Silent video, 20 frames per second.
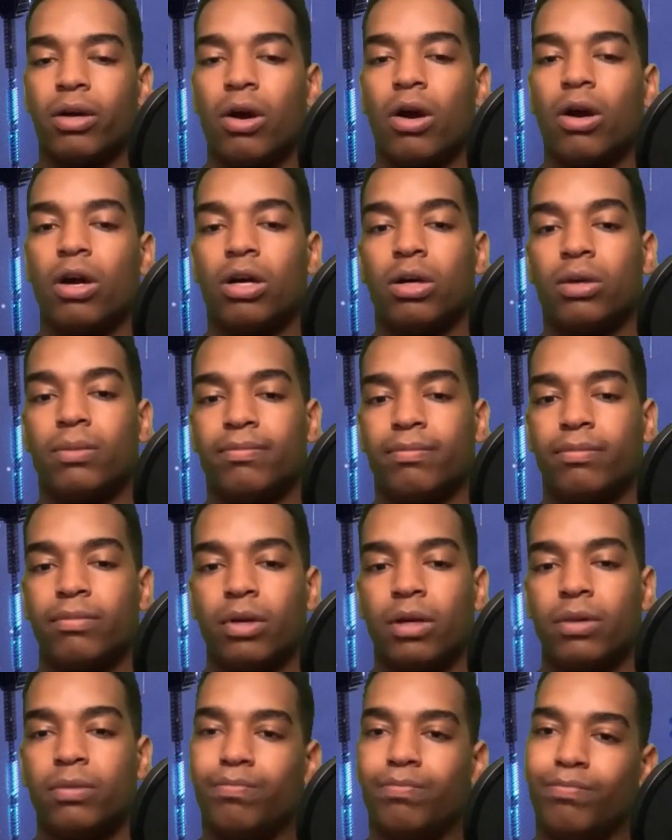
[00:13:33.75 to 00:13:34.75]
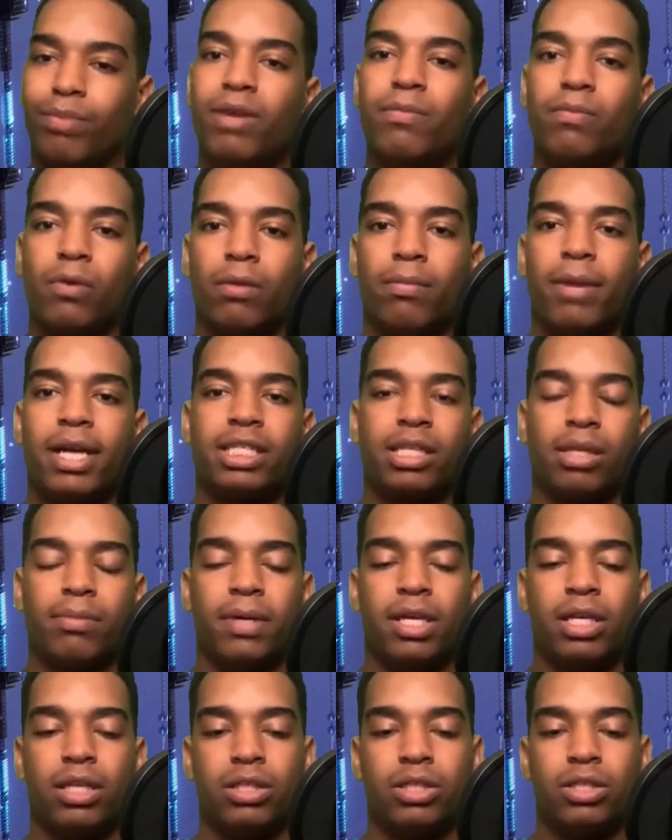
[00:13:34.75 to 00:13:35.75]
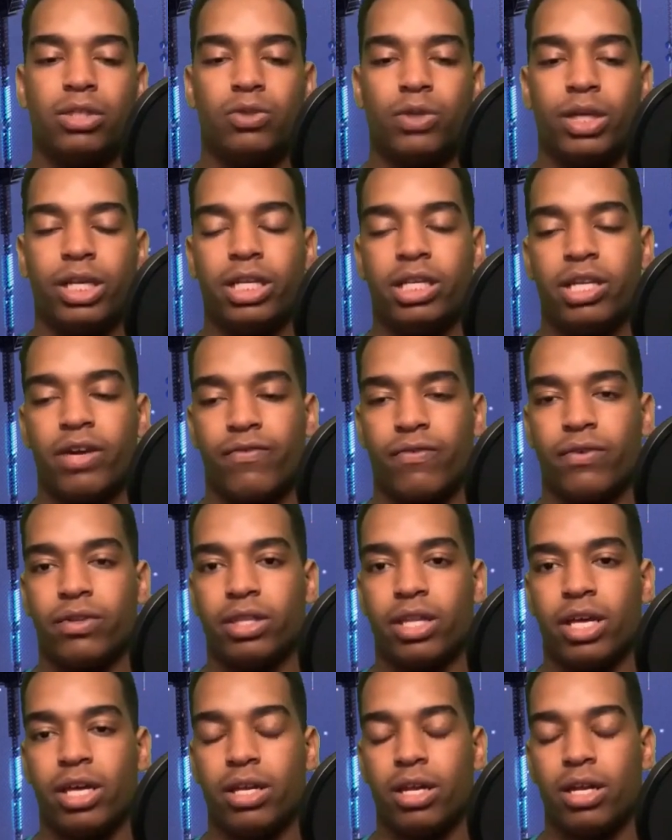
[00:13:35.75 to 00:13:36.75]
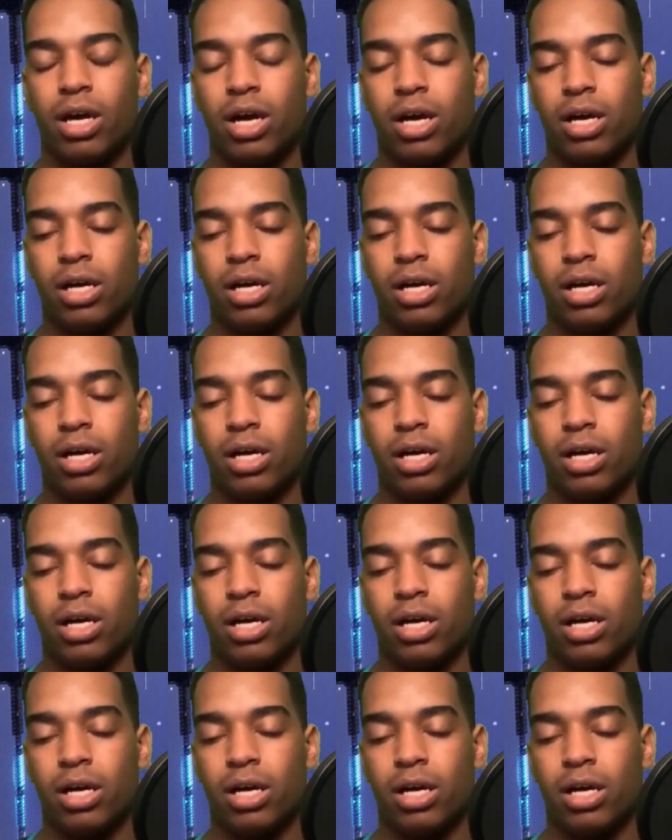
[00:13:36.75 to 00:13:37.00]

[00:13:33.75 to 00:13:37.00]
are people are basically being treated different than